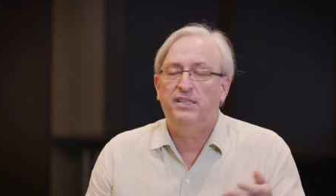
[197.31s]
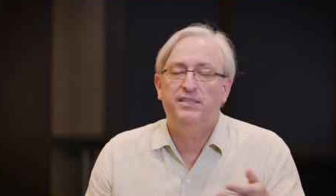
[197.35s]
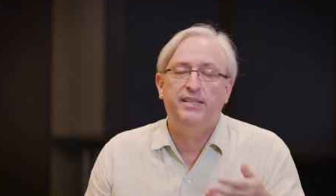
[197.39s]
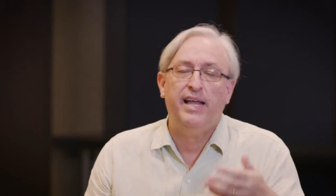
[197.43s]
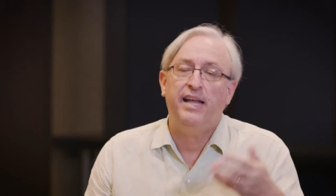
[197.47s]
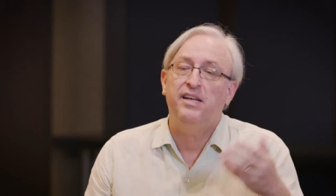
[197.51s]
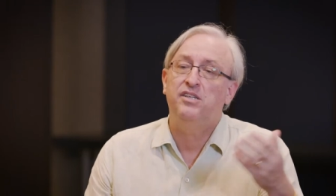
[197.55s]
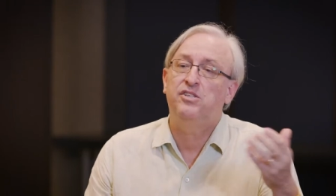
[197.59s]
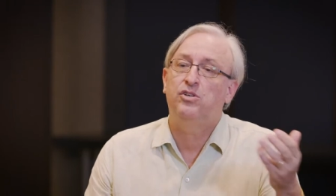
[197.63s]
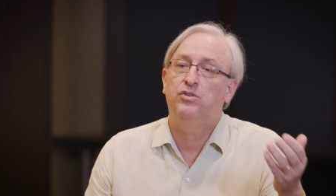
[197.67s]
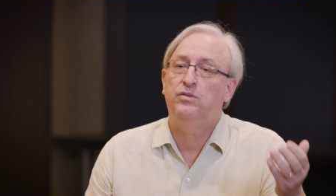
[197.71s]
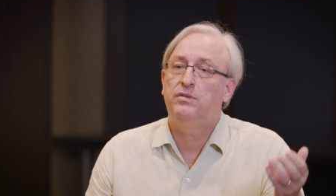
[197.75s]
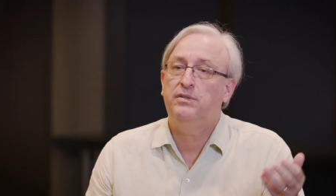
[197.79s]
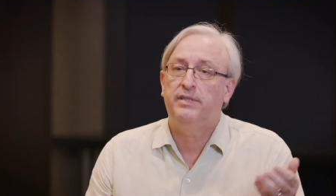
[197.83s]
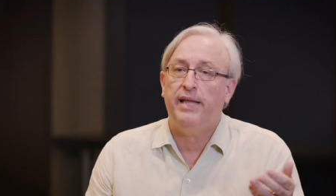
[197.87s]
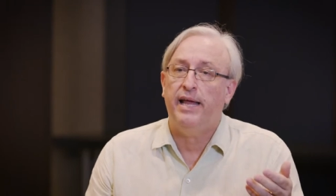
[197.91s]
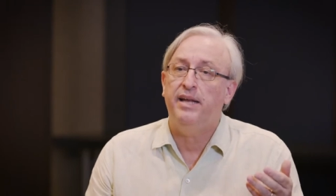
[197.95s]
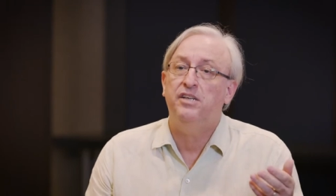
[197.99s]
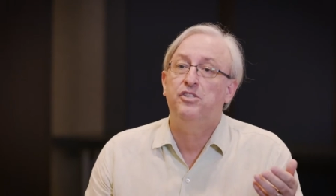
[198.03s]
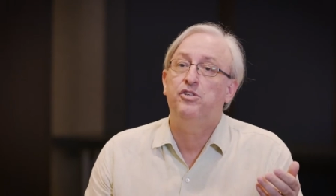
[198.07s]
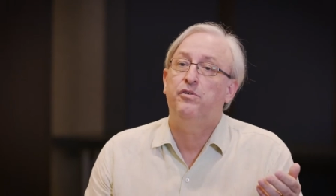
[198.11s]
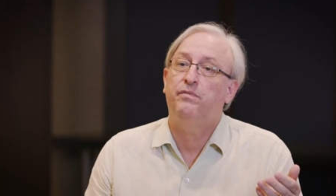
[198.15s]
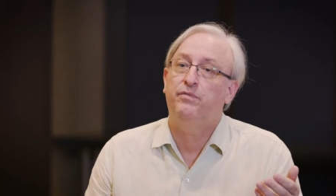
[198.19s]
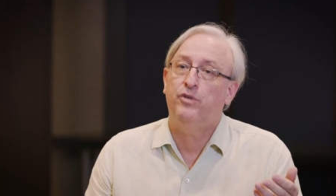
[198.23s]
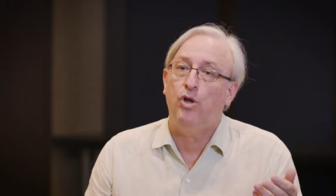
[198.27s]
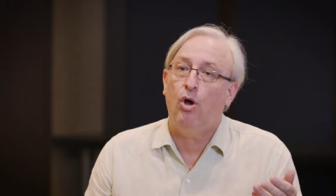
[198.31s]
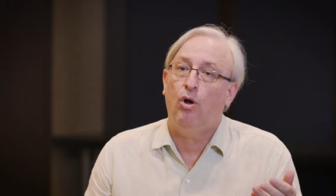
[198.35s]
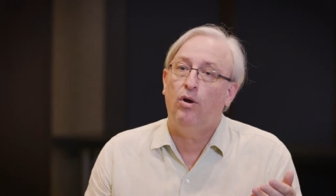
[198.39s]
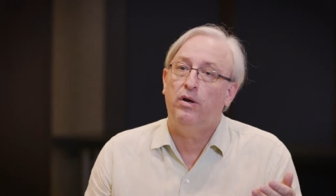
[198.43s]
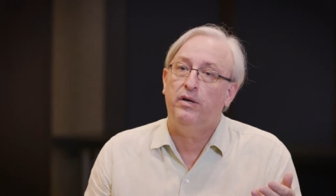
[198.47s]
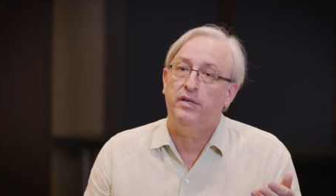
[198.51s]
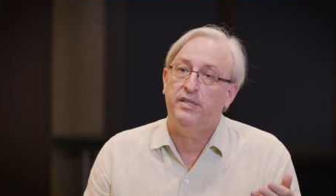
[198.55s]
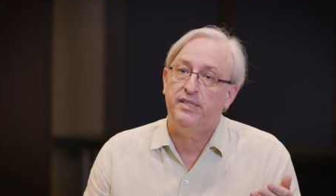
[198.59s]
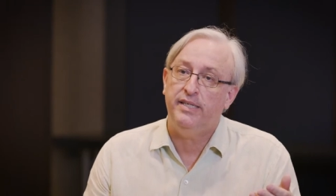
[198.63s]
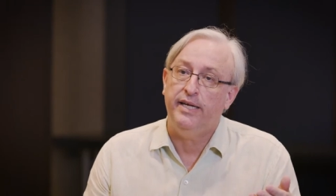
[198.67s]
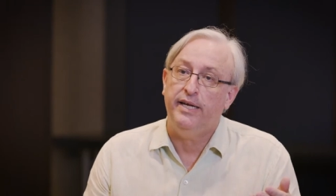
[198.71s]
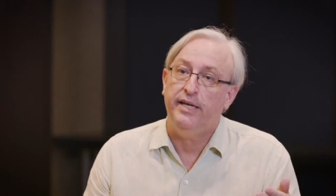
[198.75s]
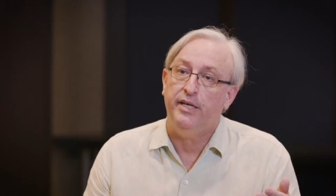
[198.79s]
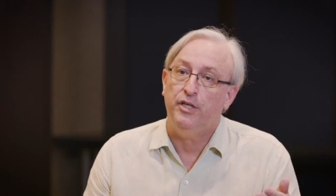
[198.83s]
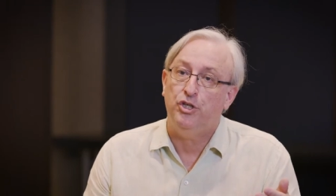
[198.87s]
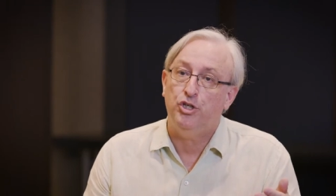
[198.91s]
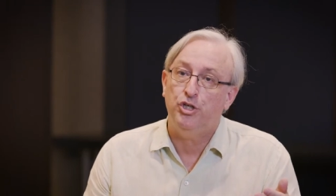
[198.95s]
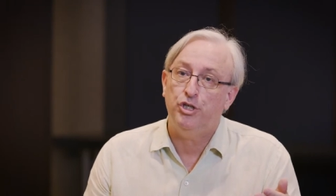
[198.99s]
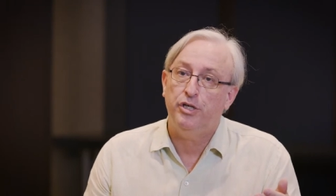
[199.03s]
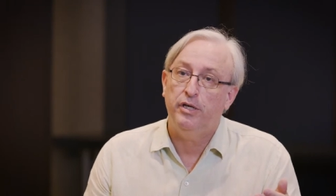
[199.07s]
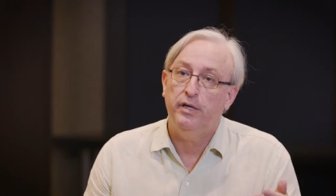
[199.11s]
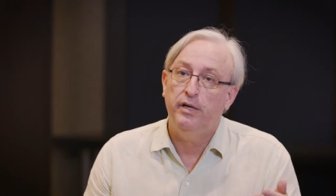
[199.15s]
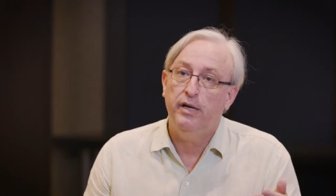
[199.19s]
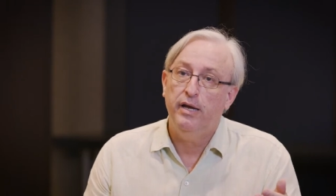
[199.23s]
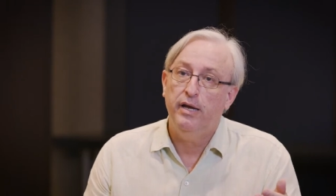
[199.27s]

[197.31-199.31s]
tens of dollars each.